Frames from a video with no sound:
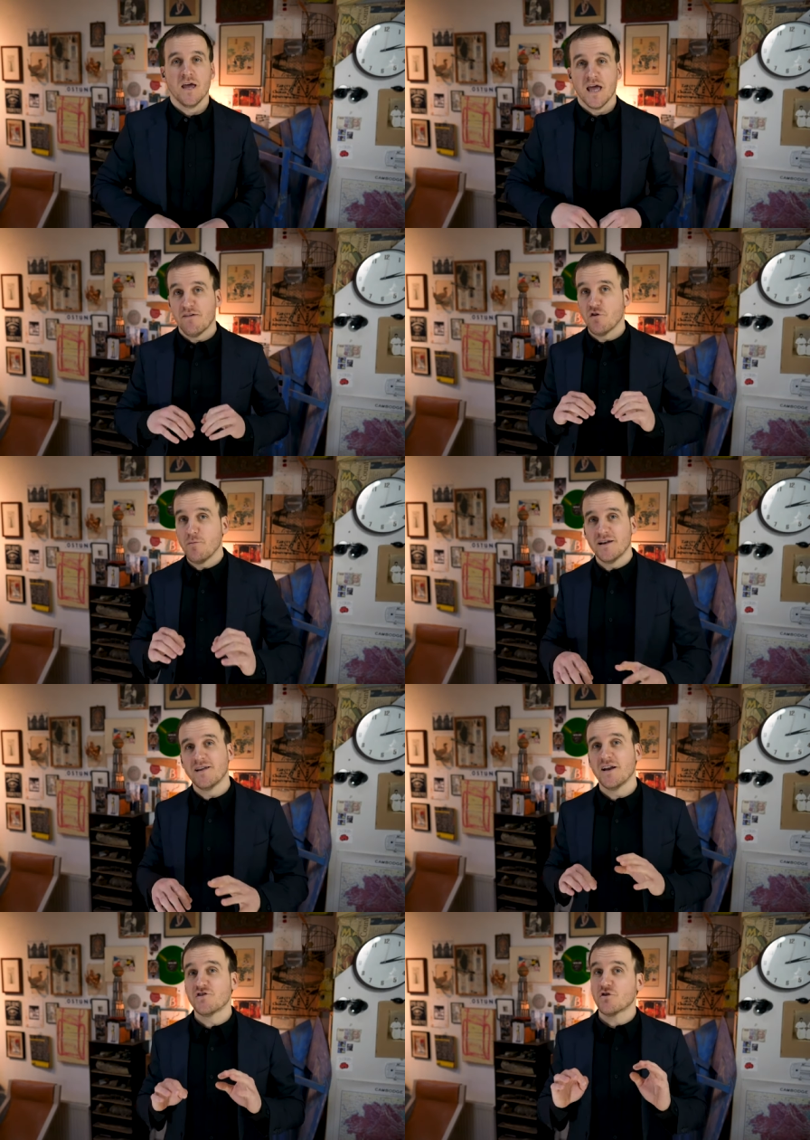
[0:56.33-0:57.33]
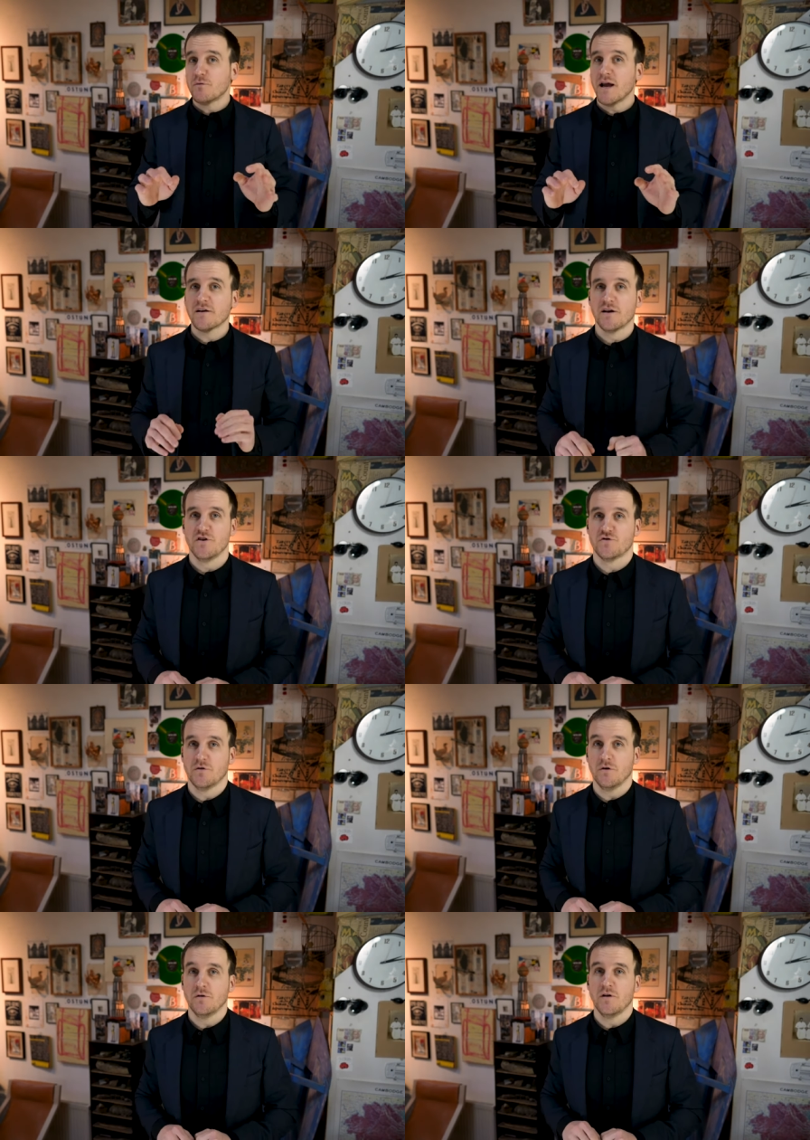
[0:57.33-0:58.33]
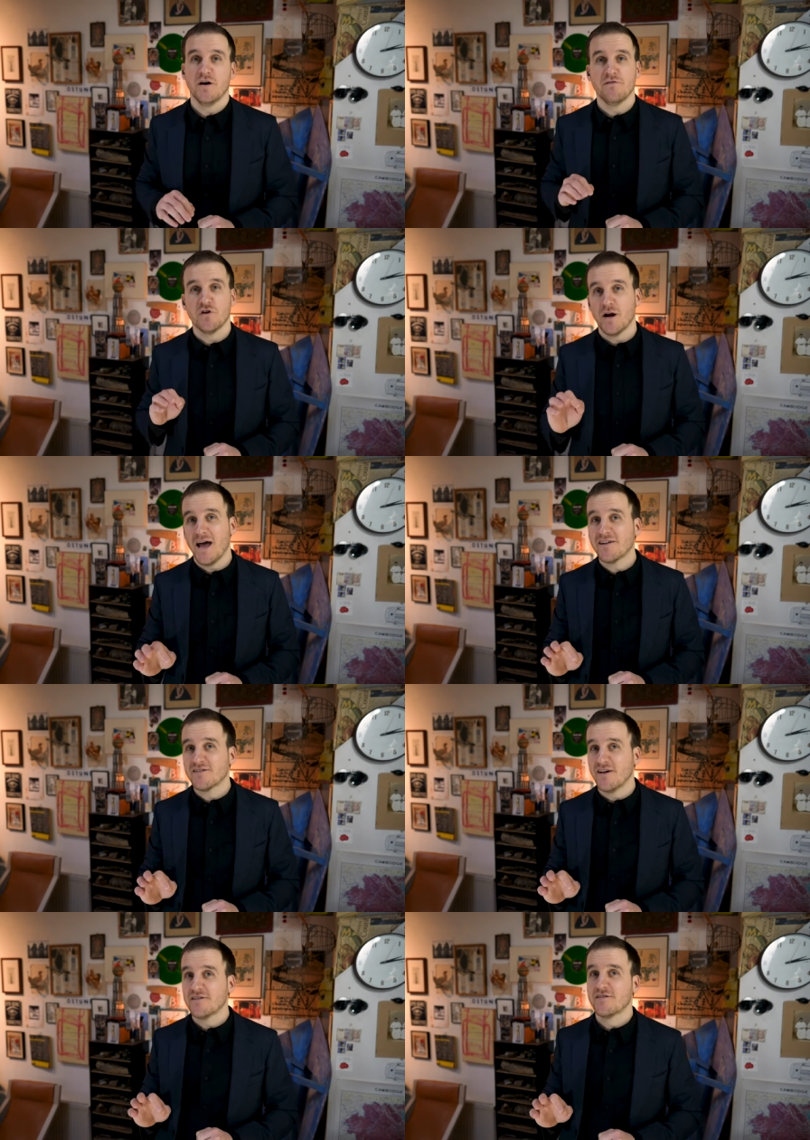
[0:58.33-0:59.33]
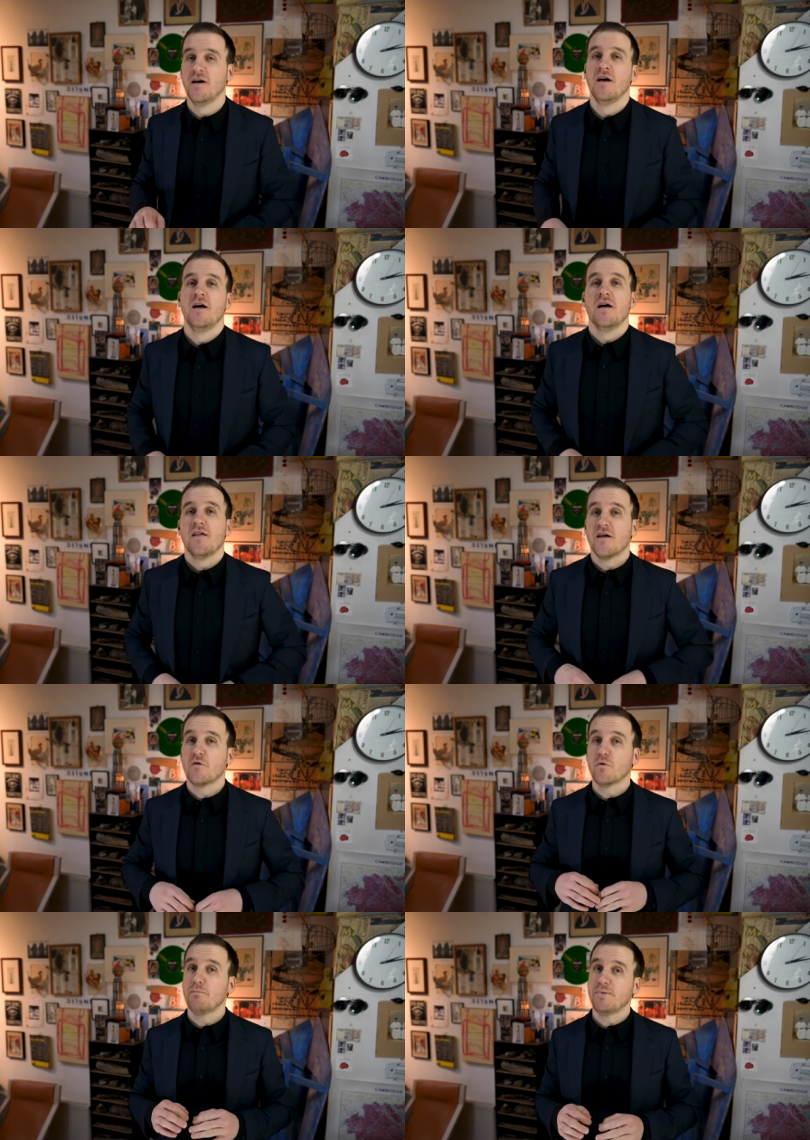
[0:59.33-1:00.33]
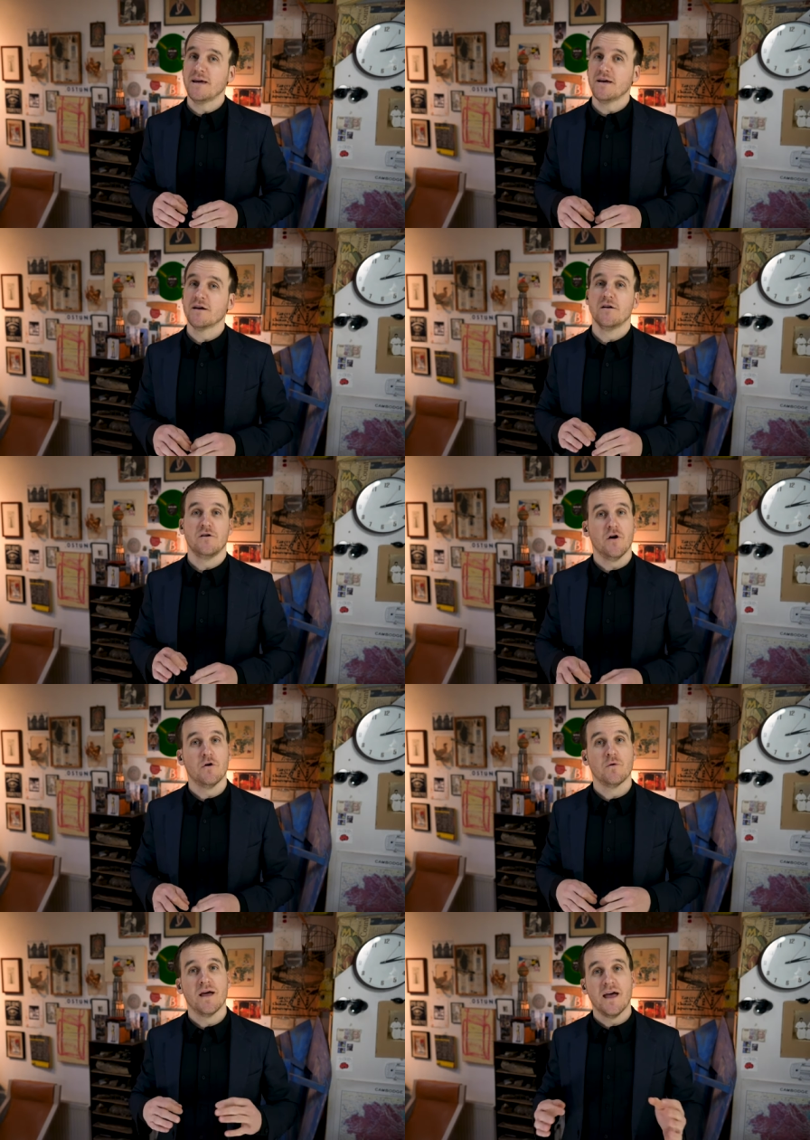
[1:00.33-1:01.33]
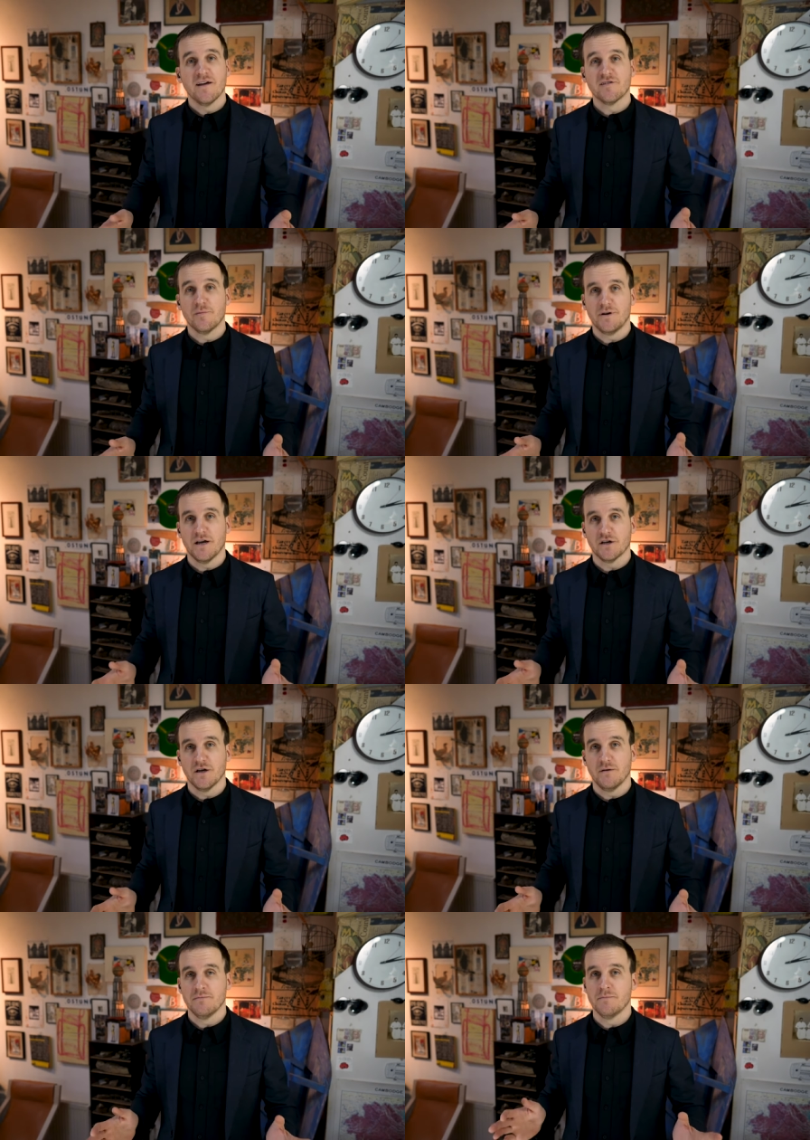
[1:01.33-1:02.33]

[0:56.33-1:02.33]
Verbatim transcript: If you maintain direct control of your assets, there will be no asset protection.